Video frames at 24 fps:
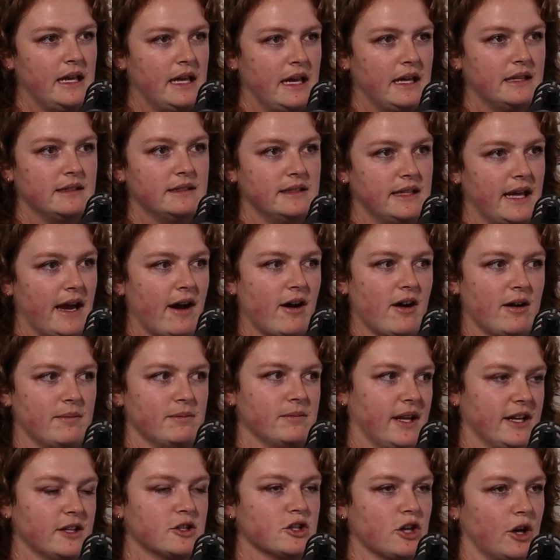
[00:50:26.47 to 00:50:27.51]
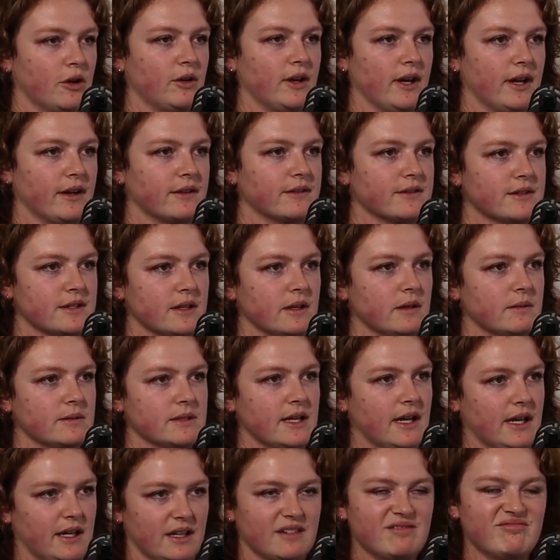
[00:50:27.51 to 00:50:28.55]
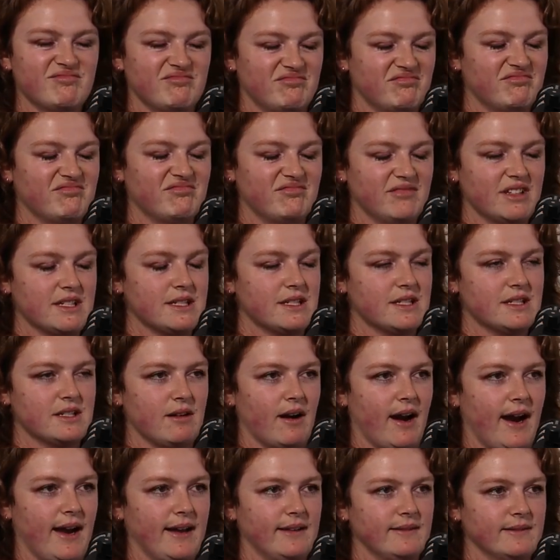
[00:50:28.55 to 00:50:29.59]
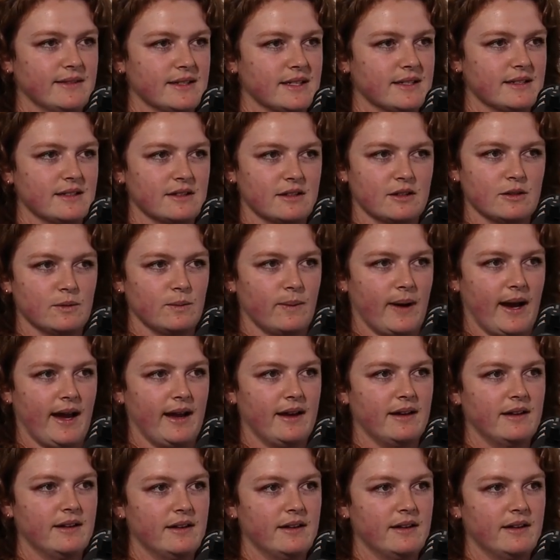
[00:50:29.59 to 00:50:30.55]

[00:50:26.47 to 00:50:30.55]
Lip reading: And now I'm like choking. So it was like, this is great. This is a good way.